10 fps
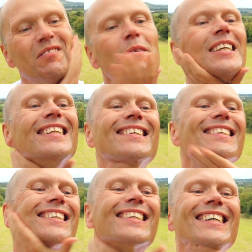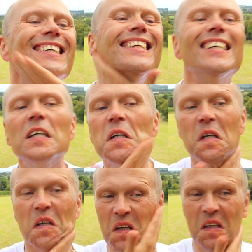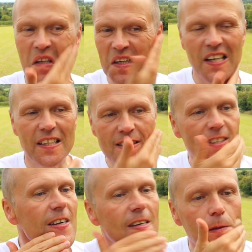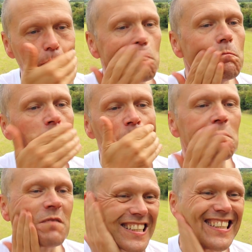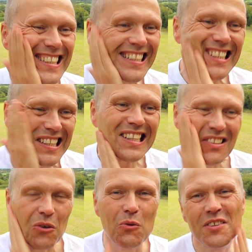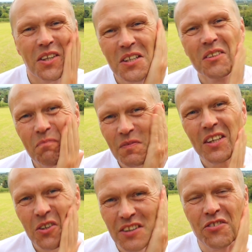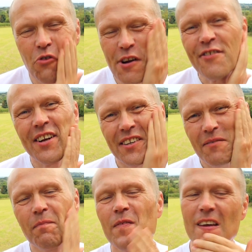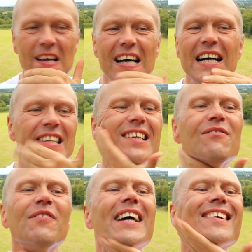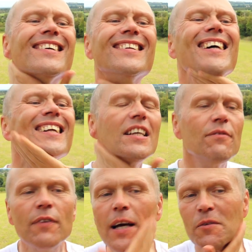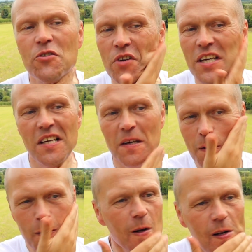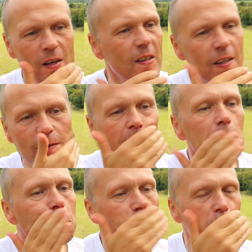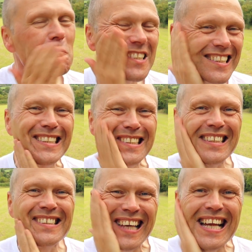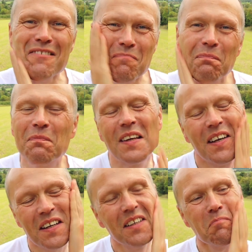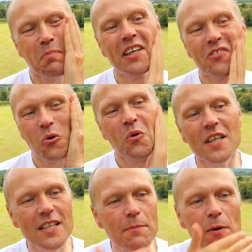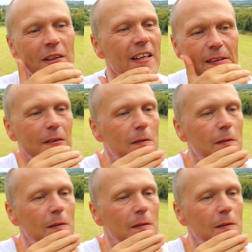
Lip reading: Rub it into the skin. And, that's always good. Good astringent, anti-infection, anti-inflammatory. looks after the skin, biggest organ in your body.